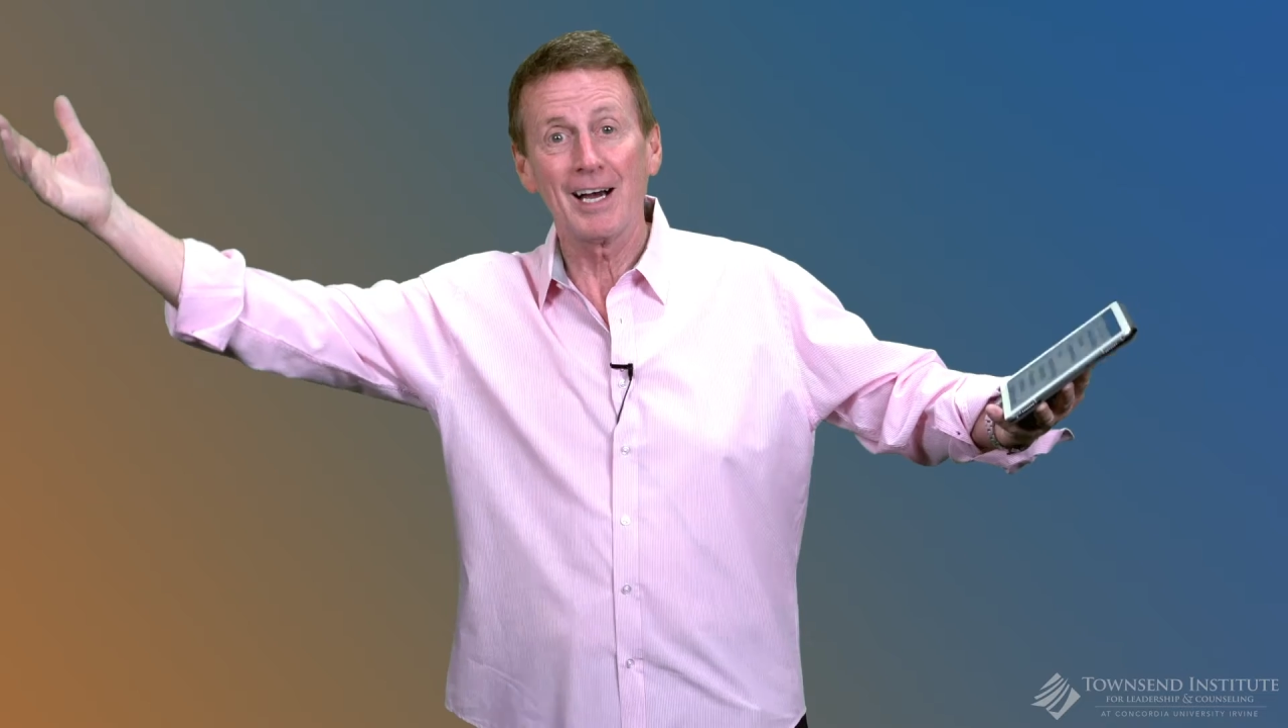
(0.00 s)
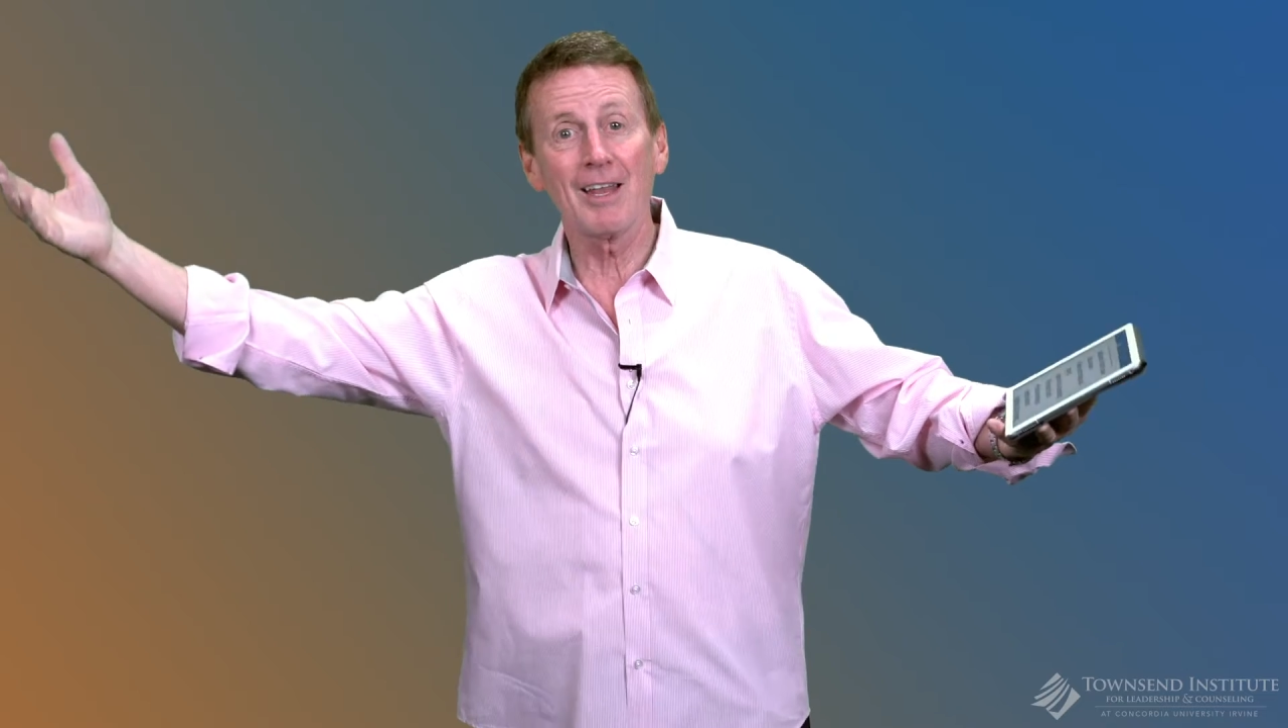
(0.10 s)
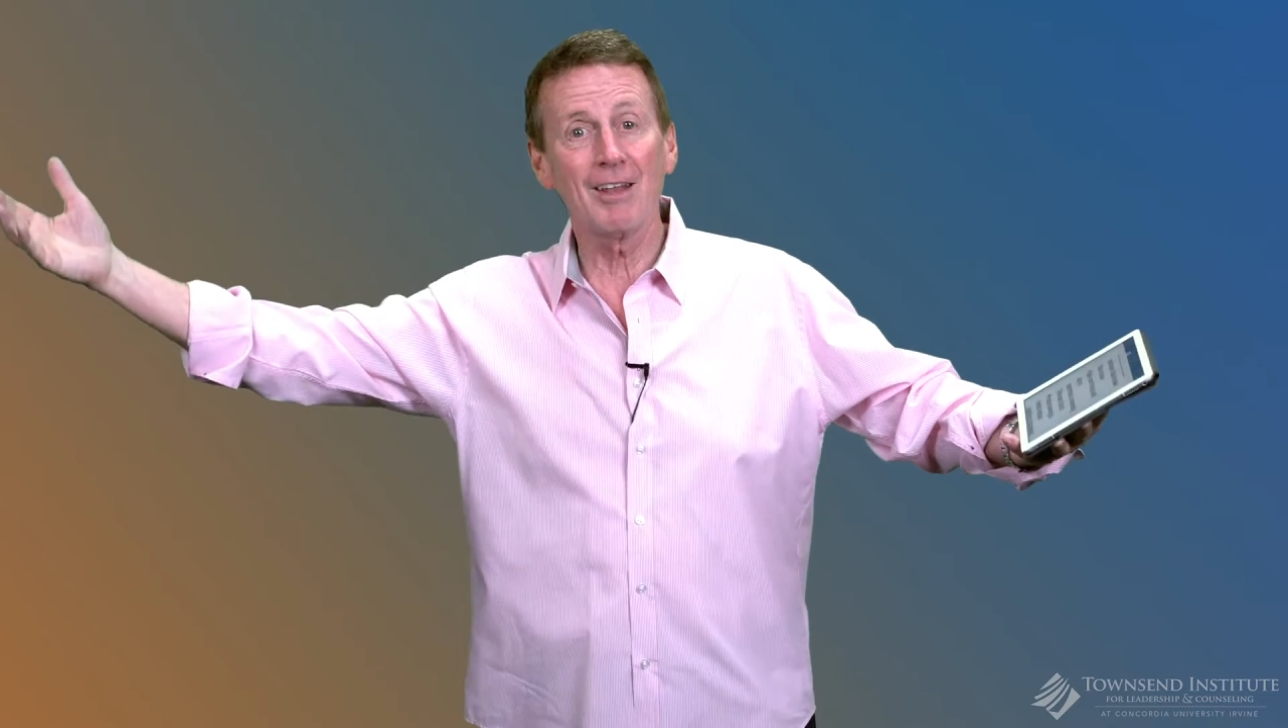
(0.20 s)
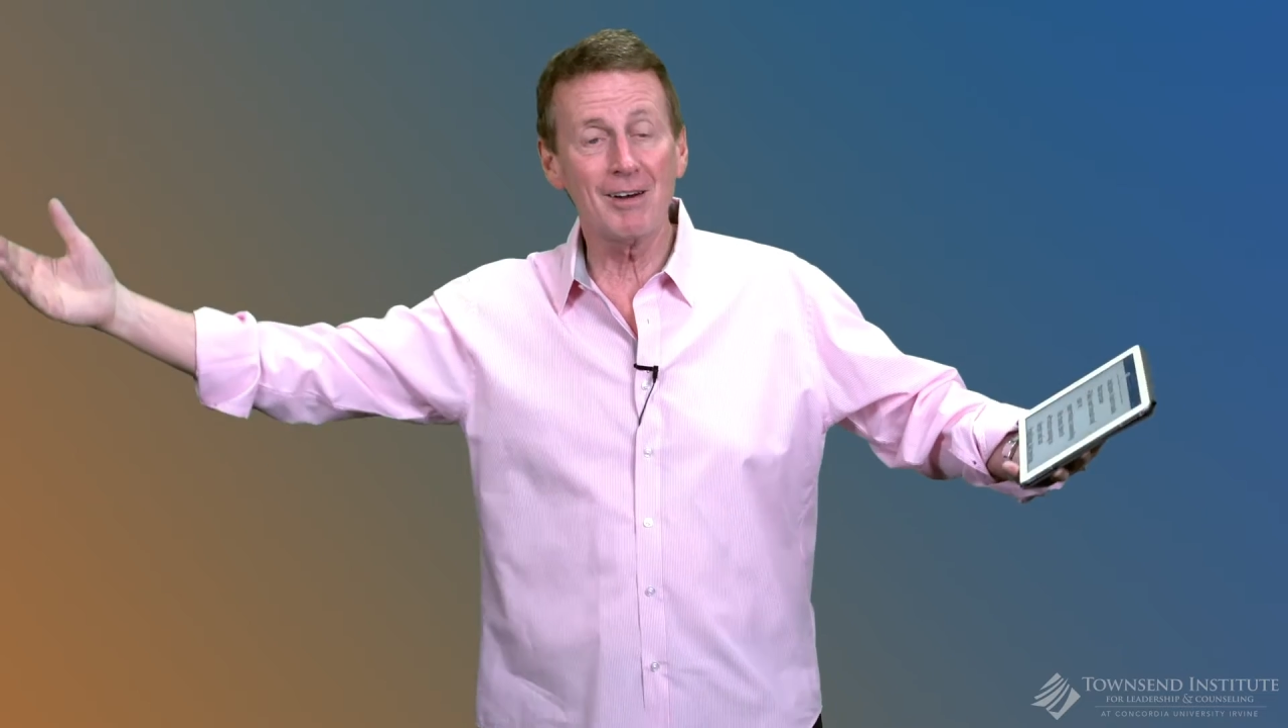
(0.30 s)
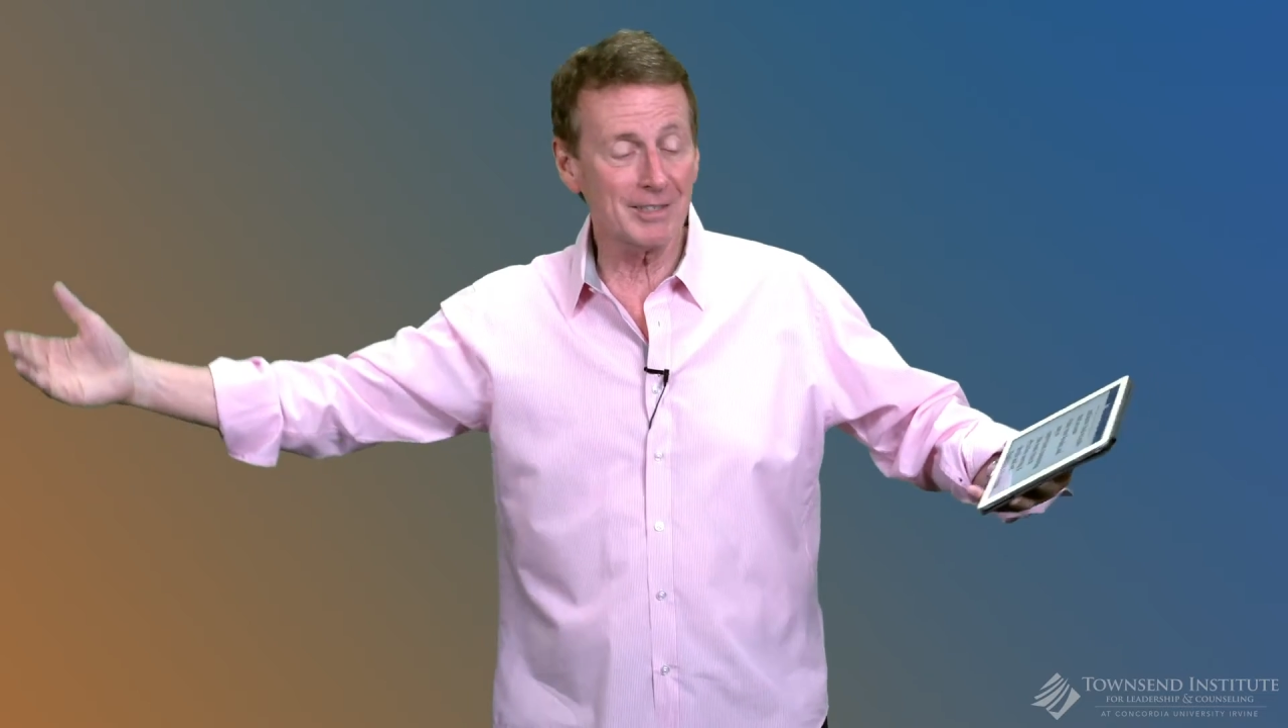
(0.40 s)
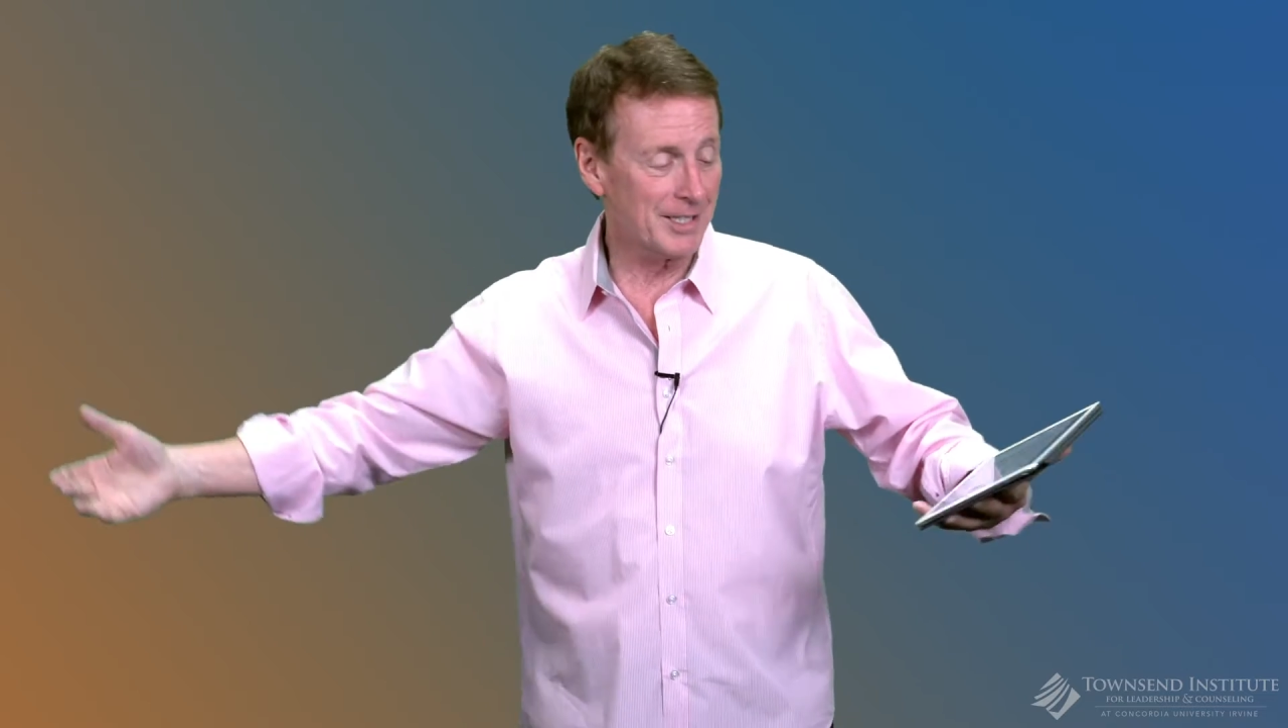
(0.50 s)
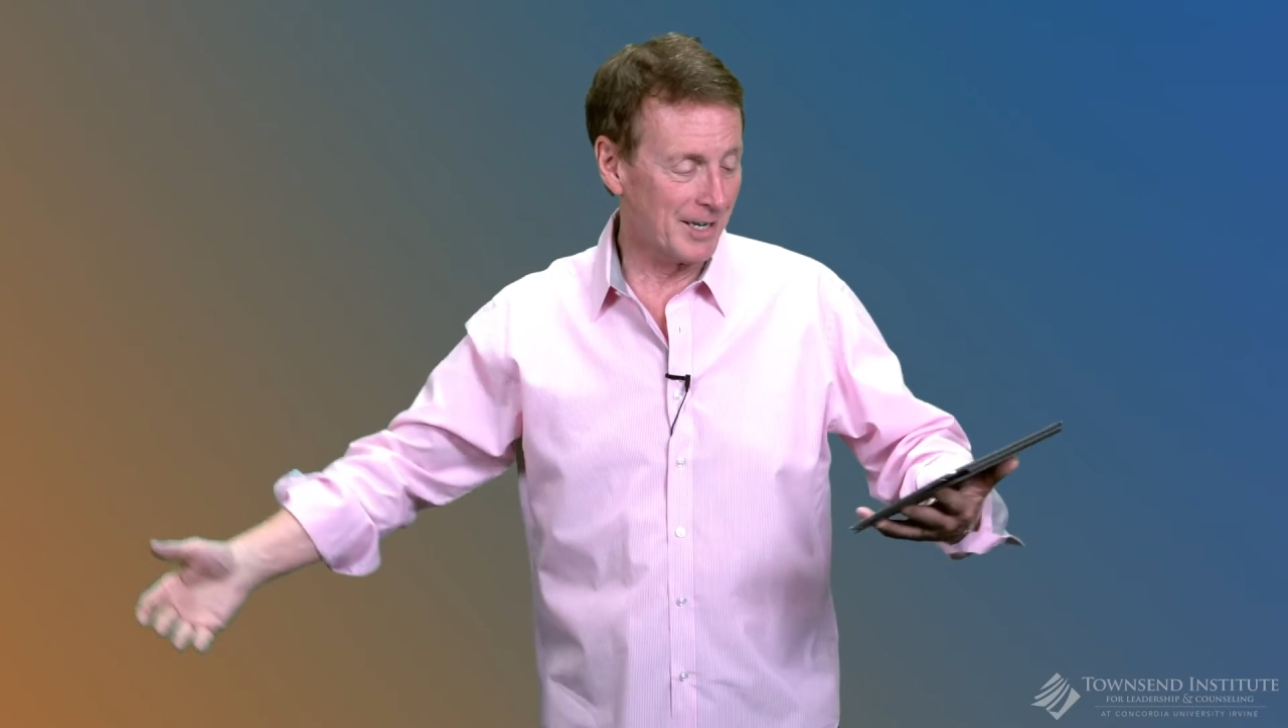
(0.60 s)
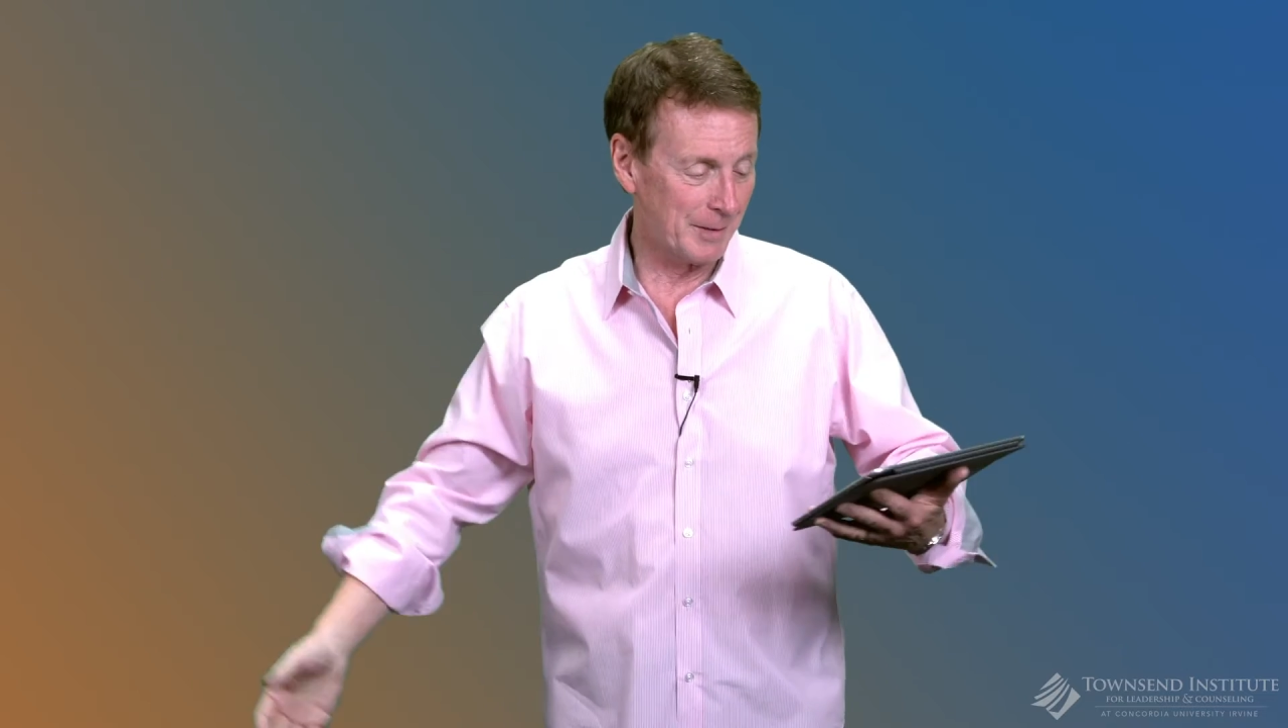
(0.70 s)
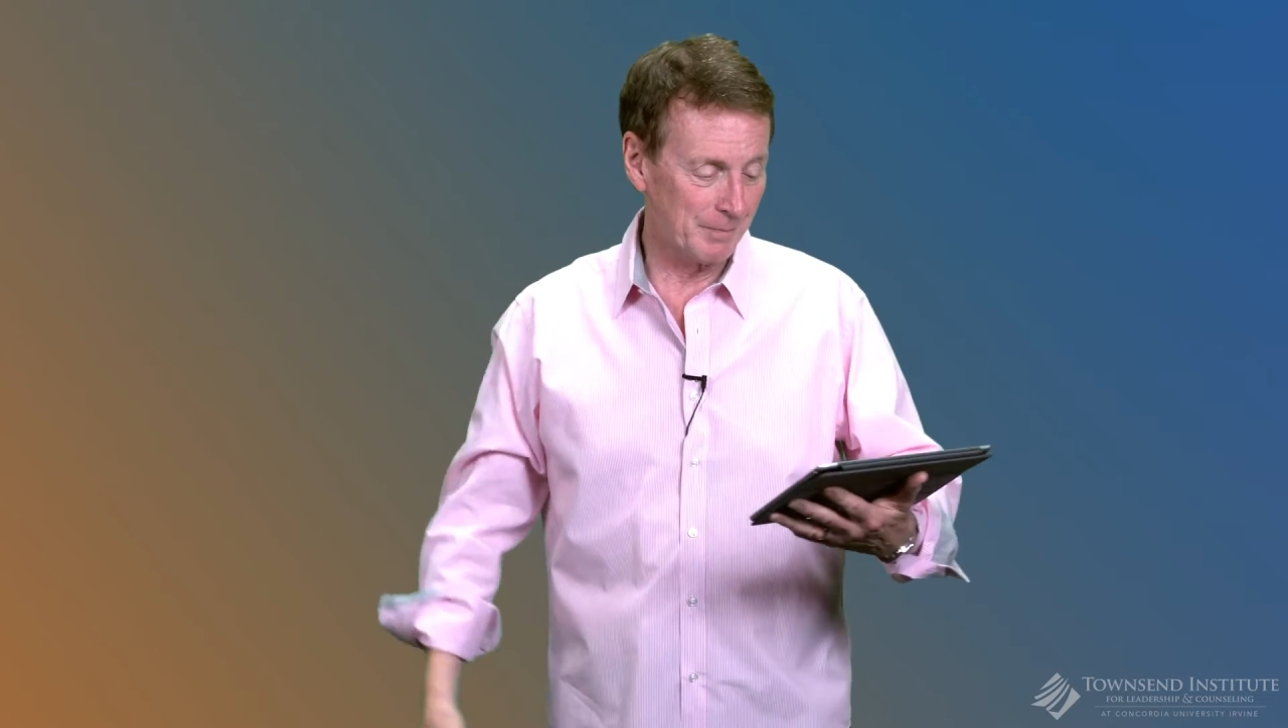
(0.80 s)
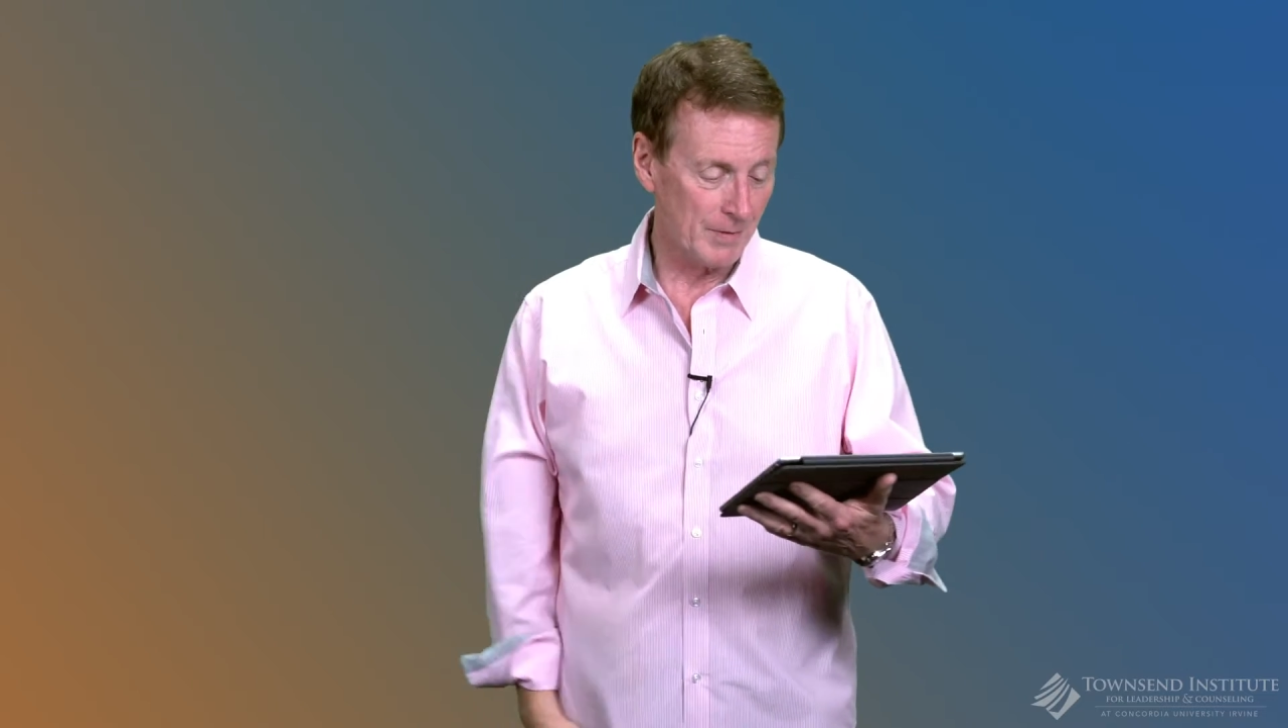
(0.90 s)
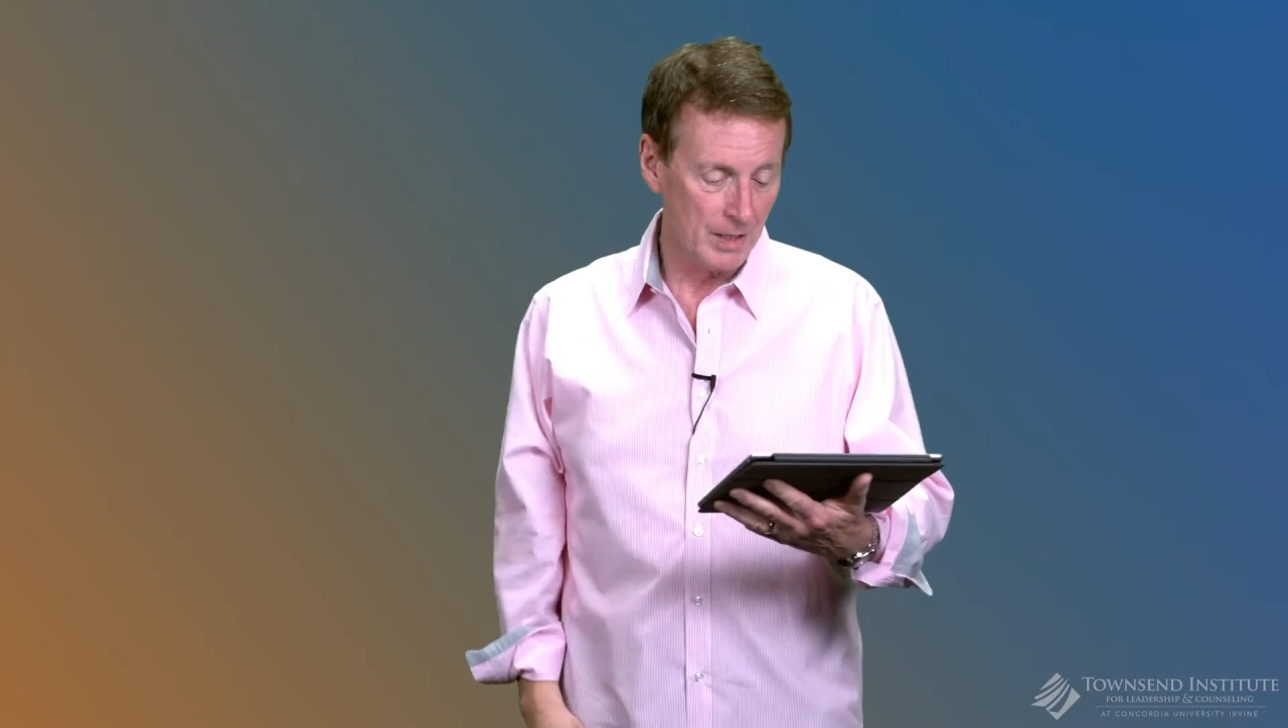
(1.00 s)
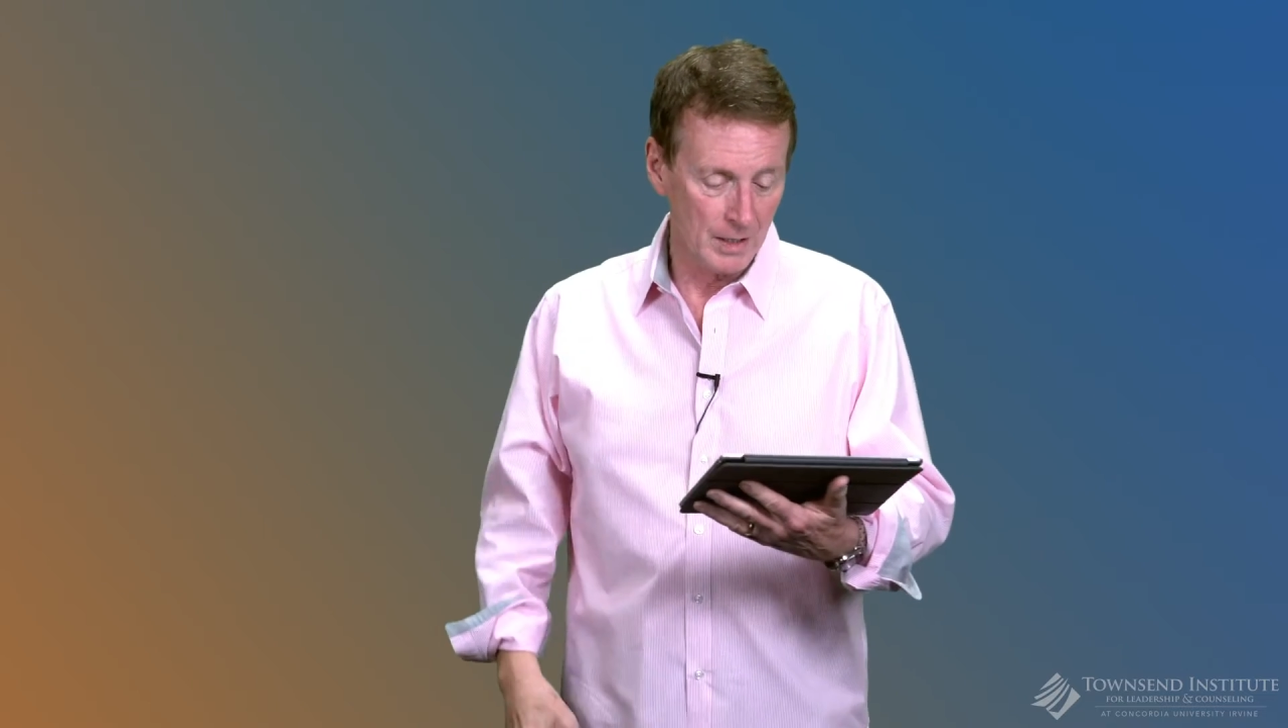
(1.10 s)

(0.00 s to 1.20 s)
a long time.